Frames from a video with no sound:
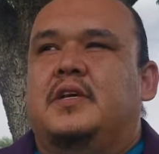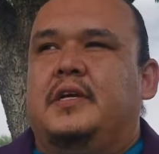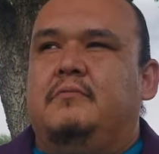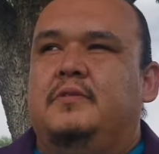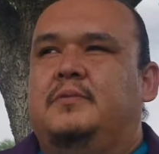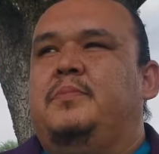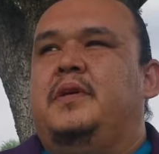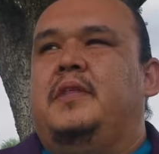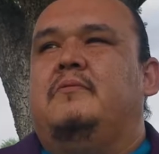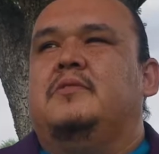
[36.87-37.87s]
Like it was
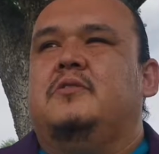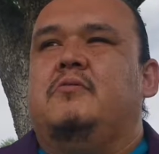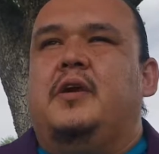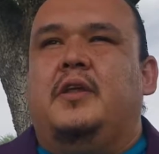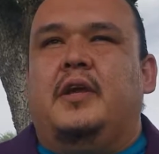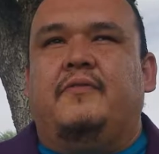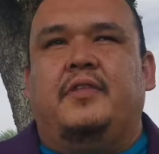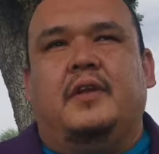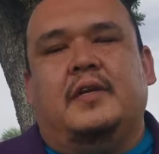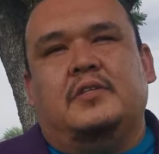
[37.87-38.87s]
me that was creating
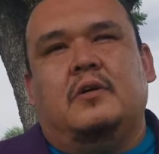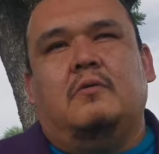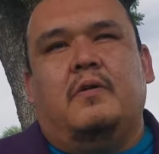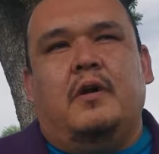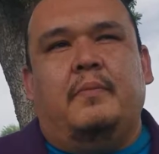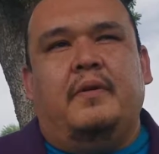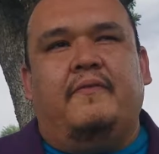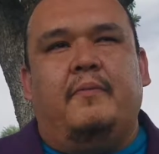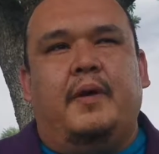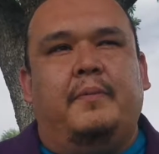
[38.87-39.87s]
everything I saw around
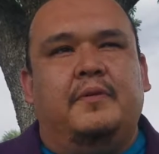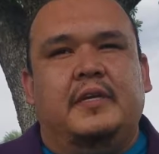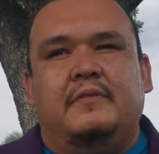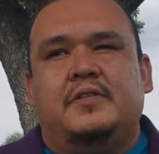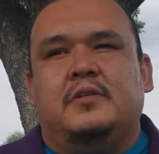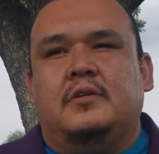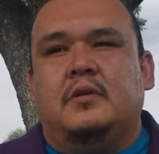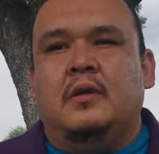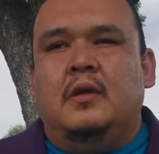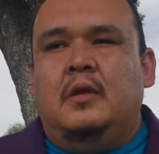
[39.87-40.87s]
me, from my beliefs to